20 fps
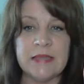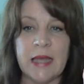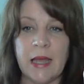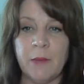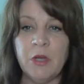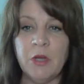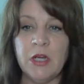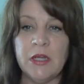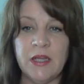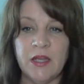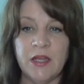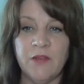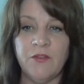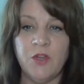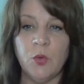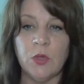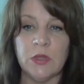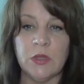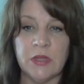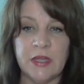I'm going to give
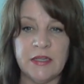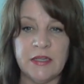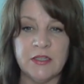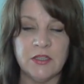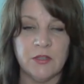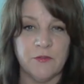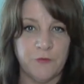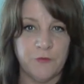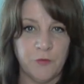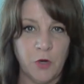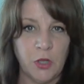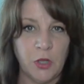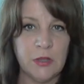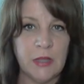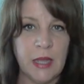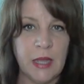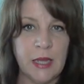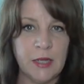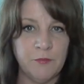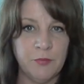you a link to
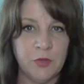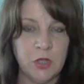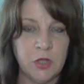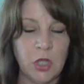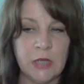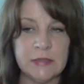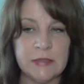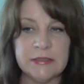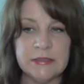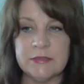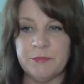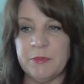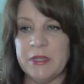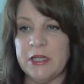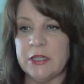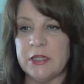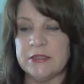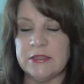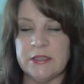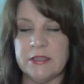Frontline Plus
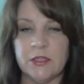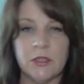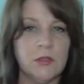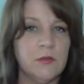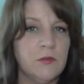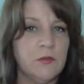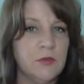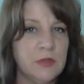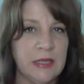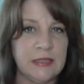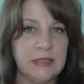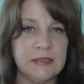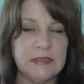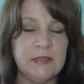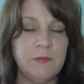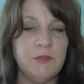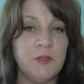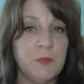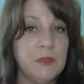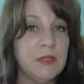because they
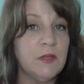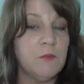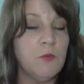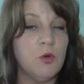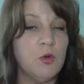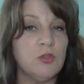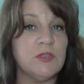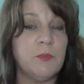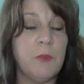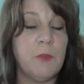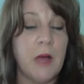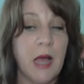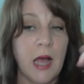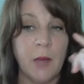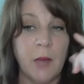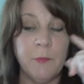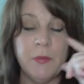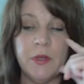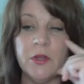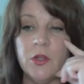seem to be the most
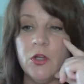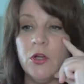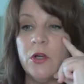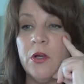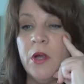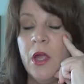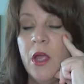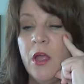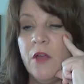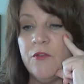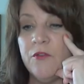popular